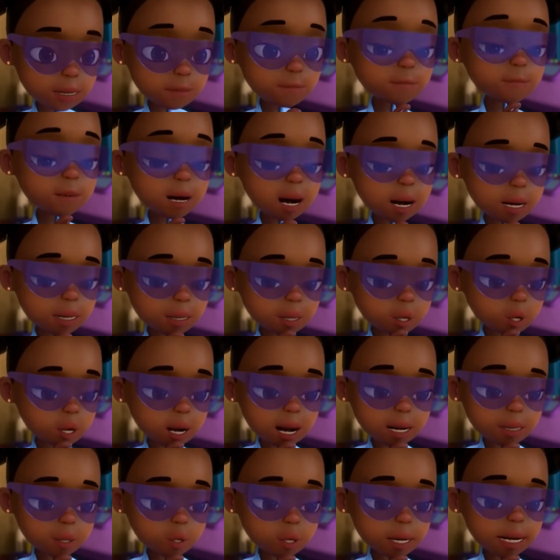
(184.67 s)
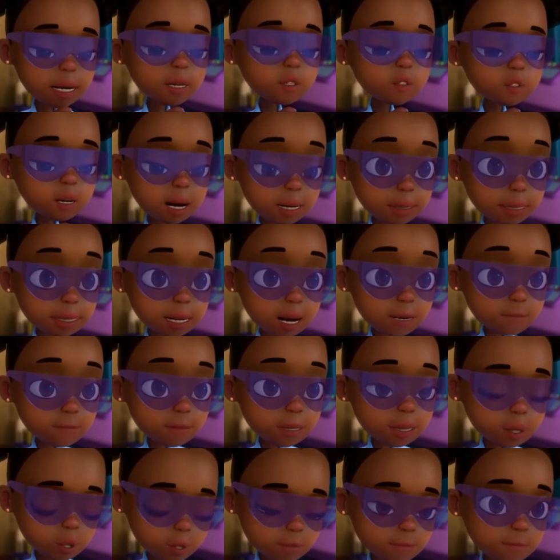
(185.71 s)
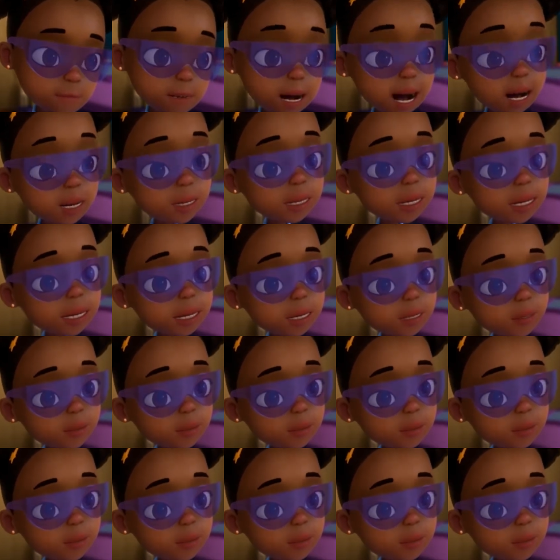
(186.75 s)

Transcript: but where do we find something to measure?